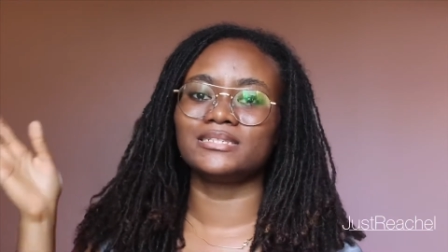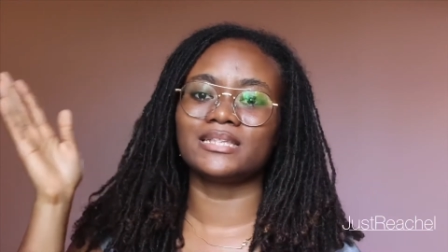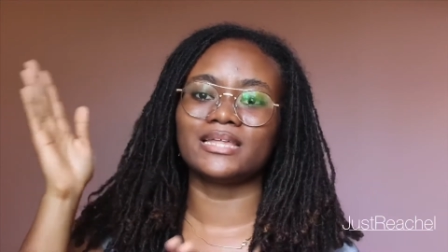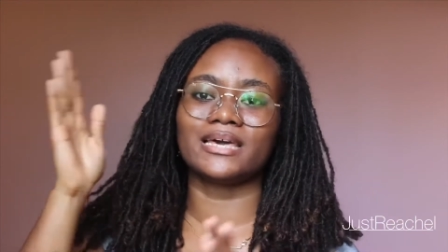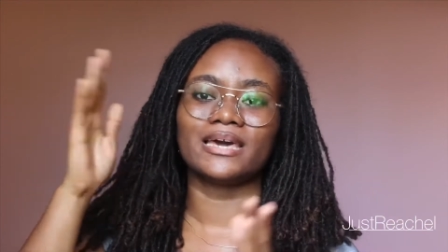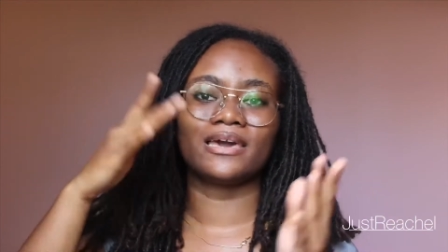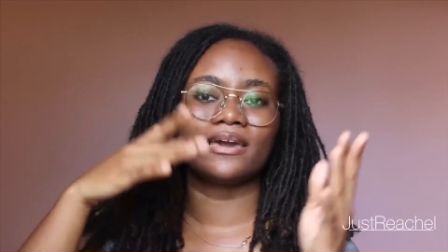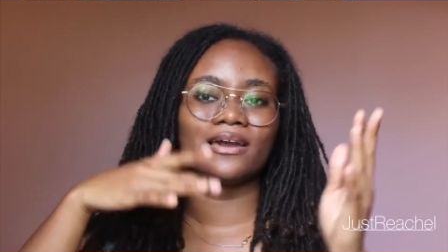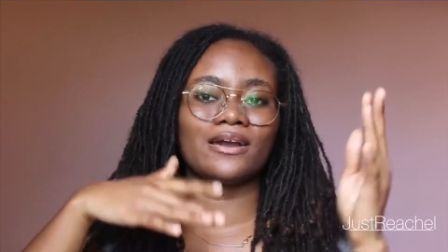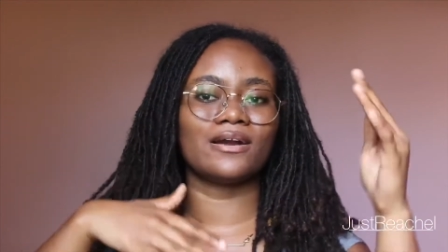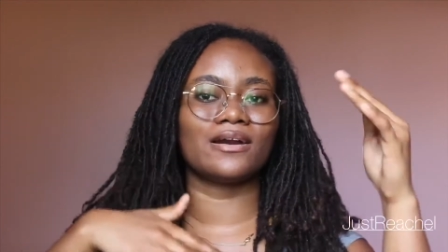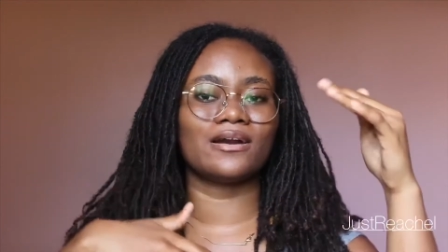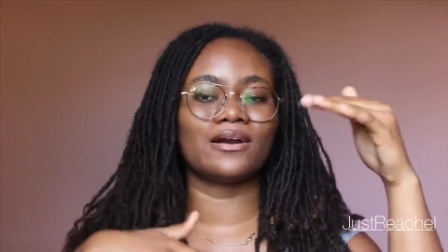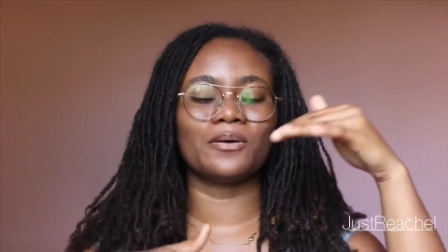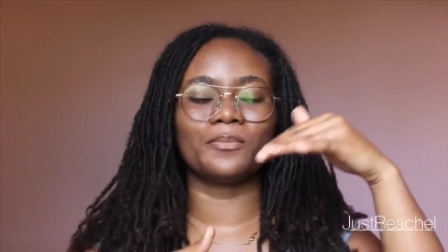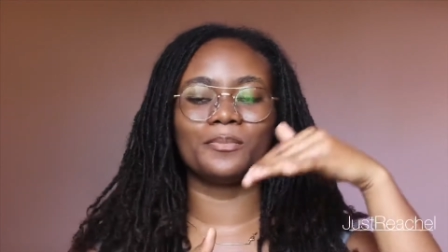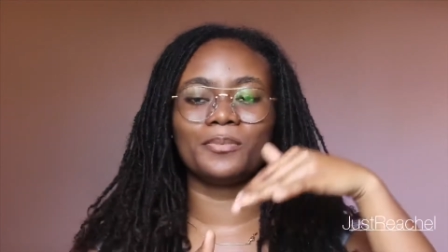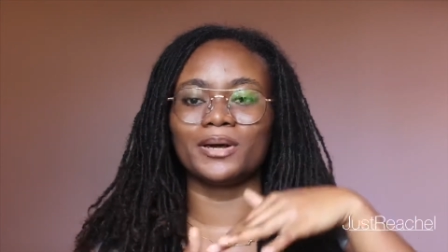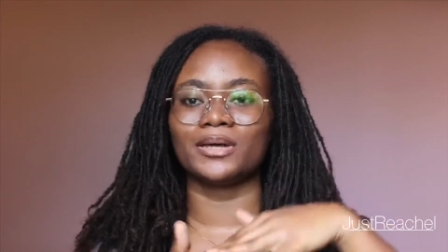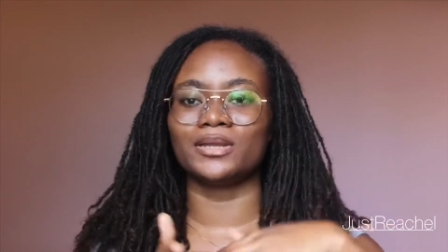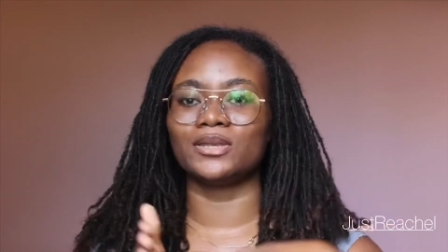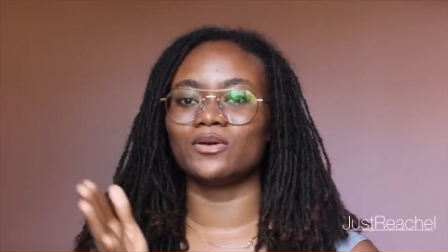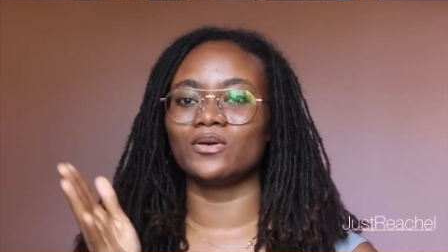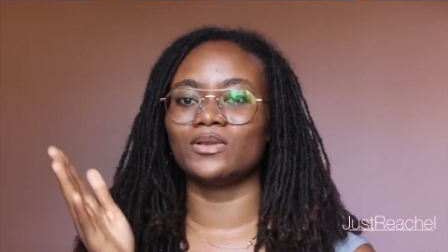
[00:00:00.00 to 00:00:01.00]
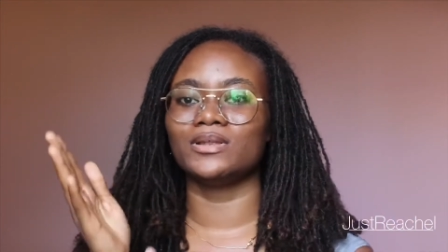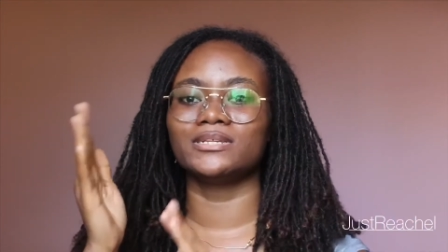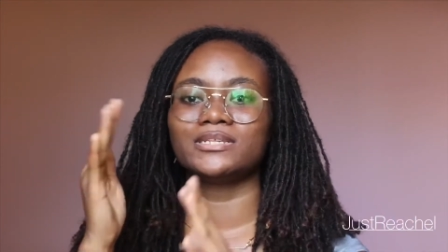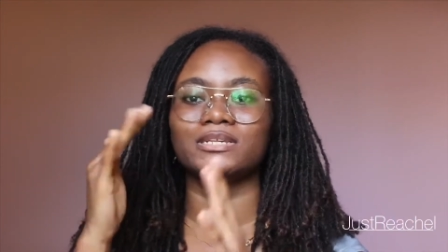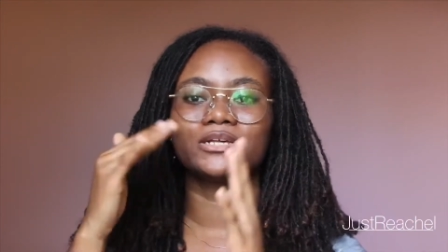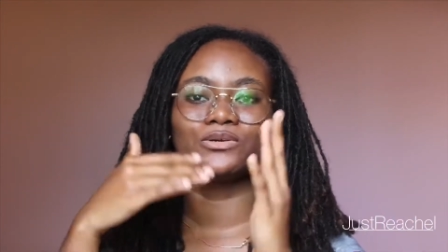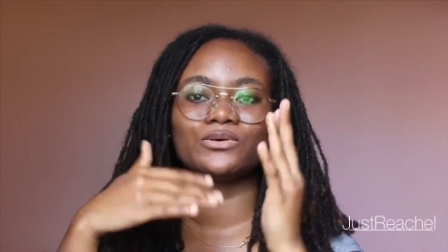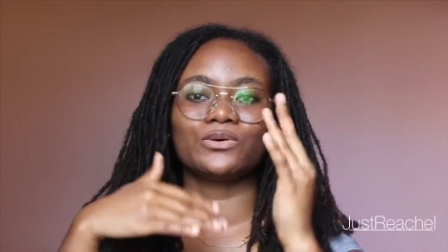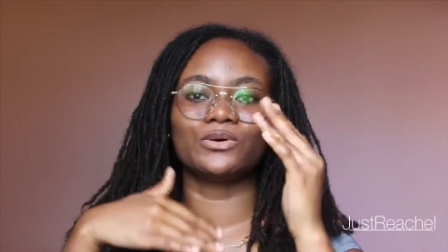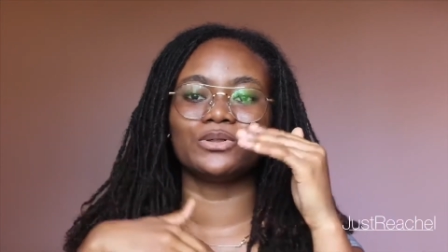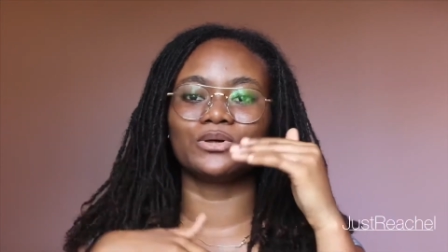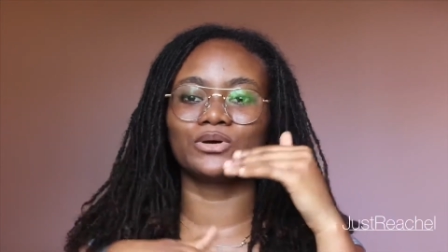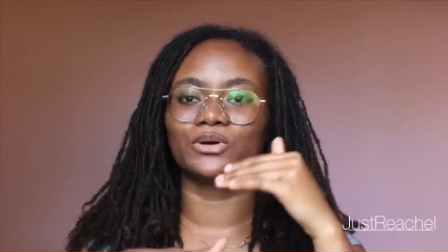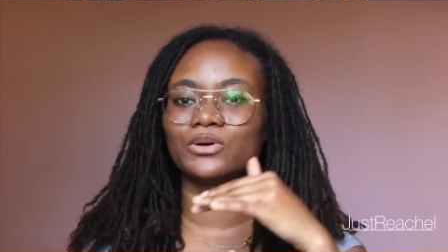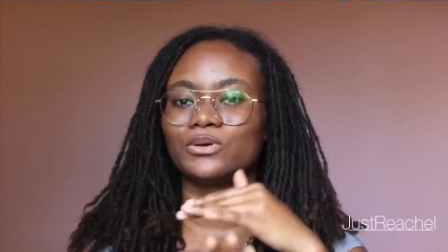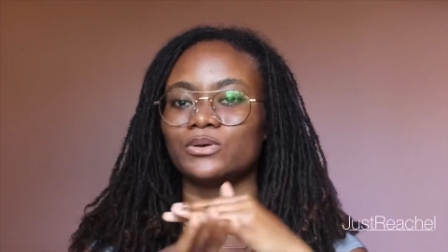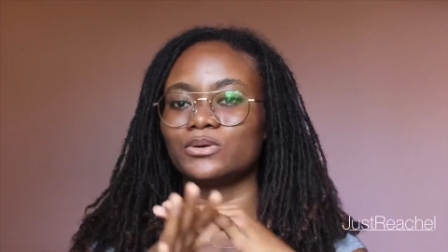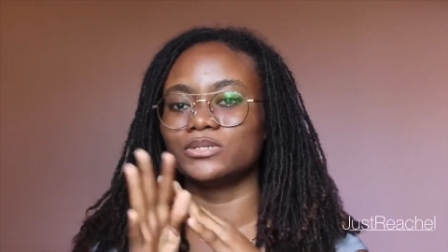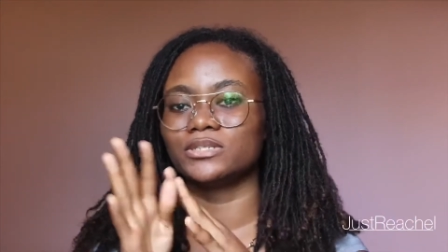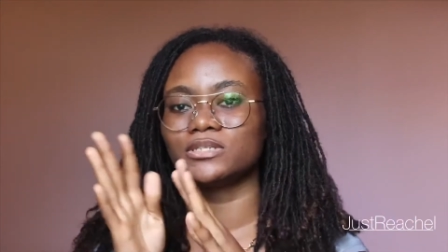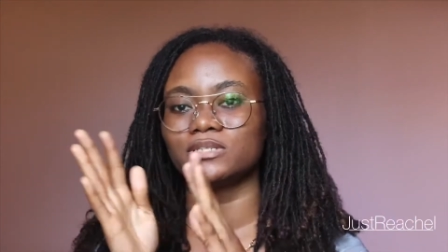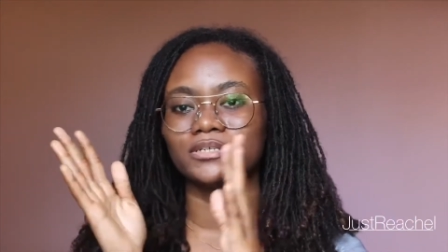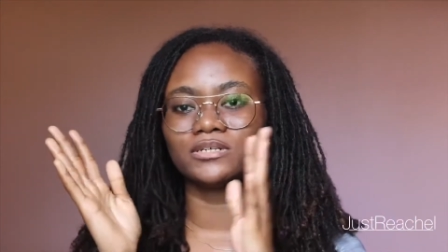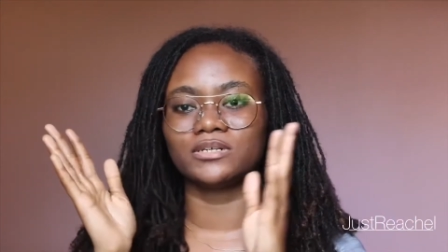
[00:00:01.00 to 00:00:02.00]
like up and down. It's a roller
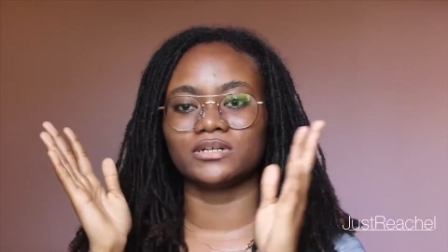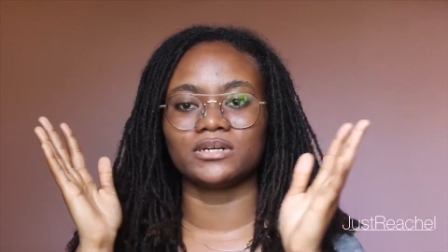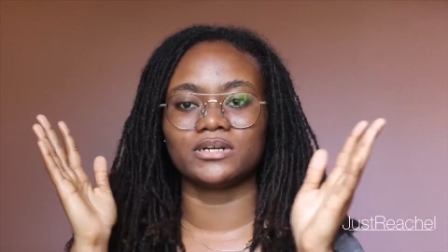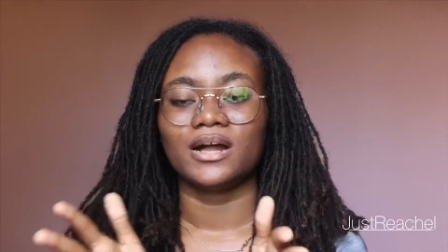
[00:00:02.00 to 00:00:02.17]
coaster.